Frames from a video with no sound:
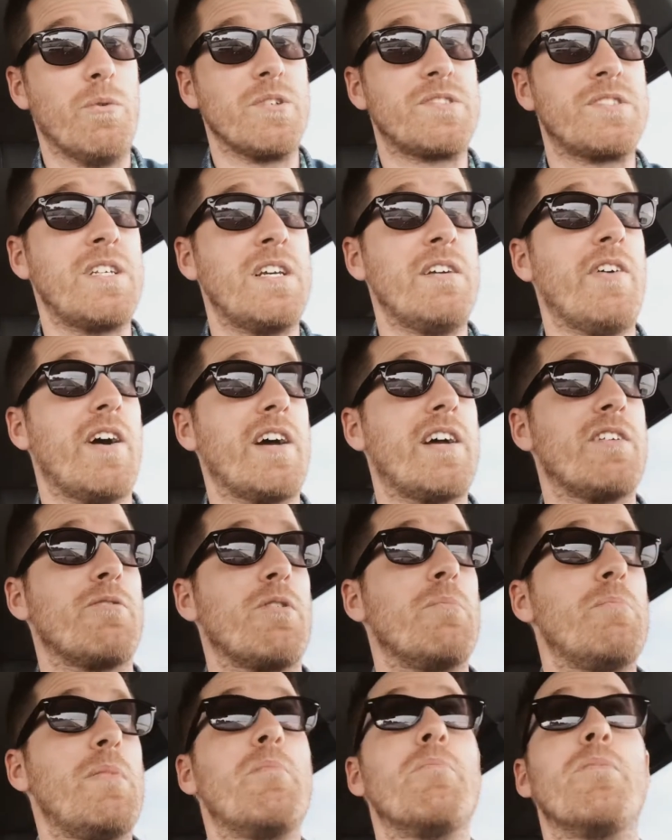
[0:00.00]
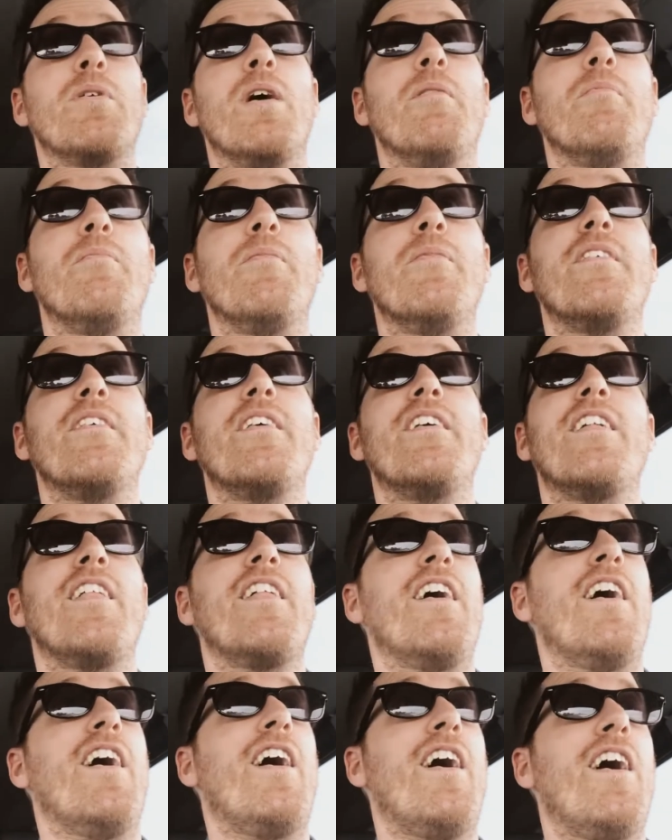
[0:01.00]
we'll see if I can remember
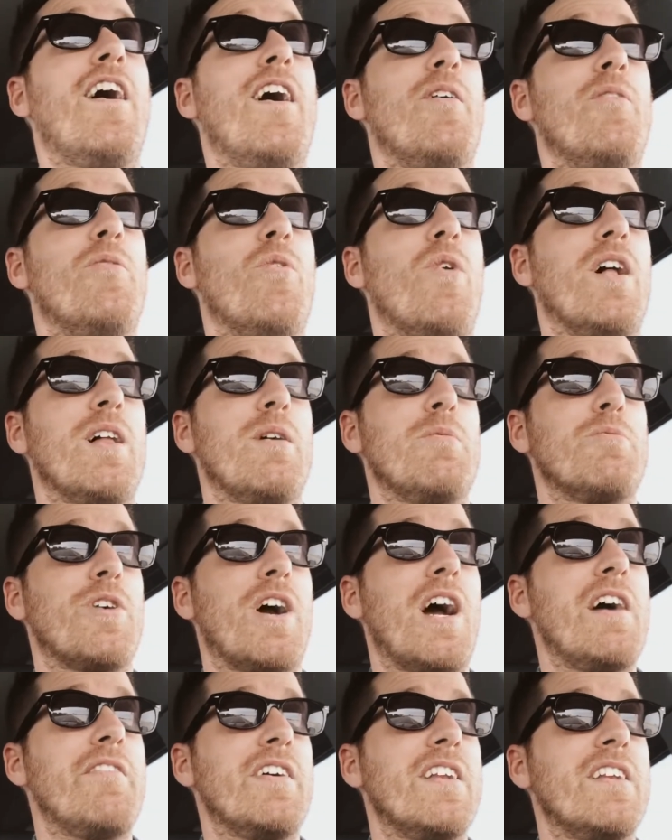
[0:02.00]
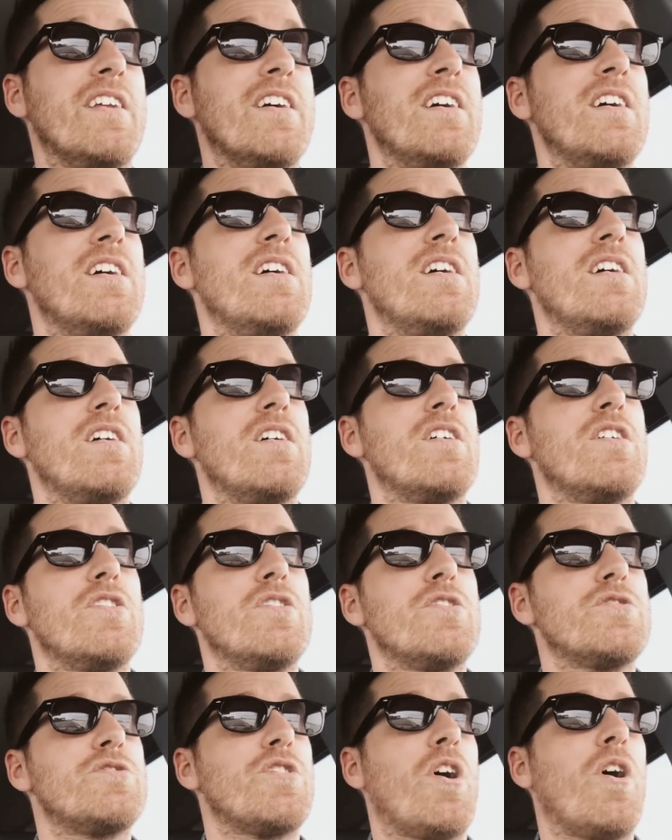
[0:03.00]
them while I'm
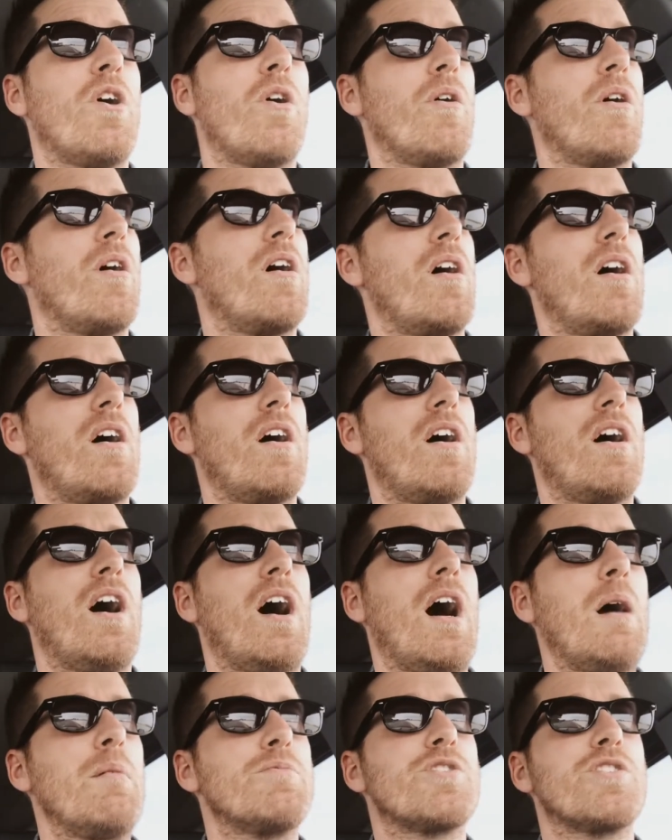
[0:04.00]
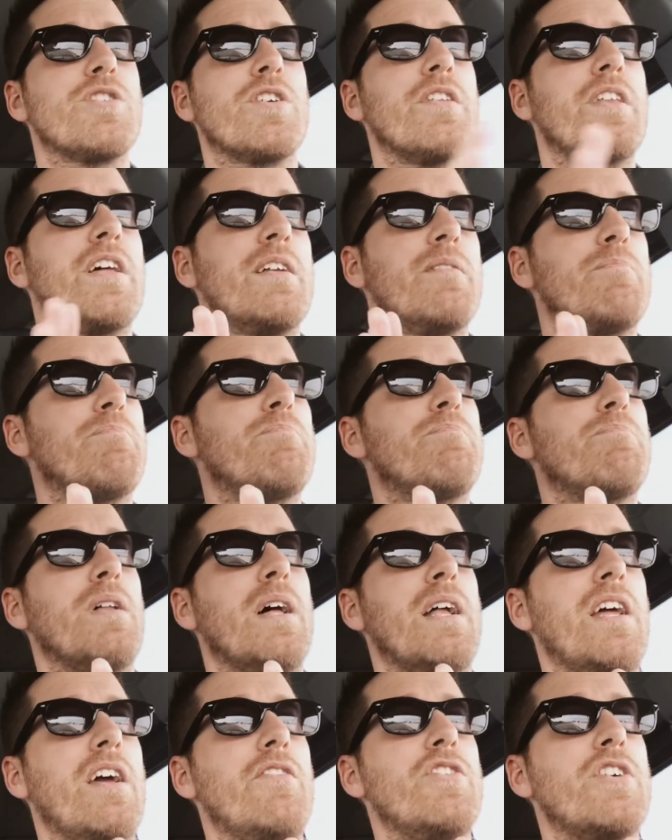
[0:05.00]
driving. So I'm sure that
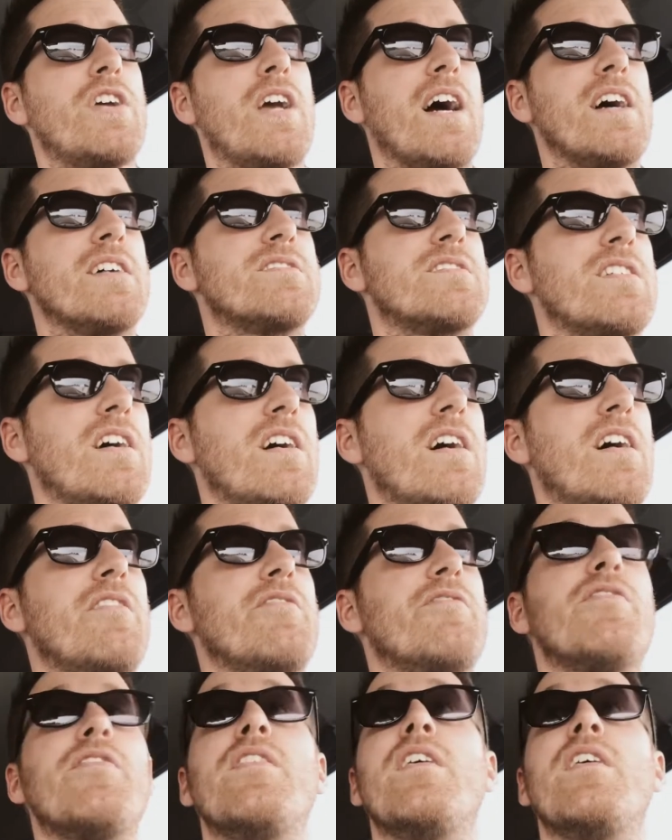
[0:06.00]
plenty of you guys have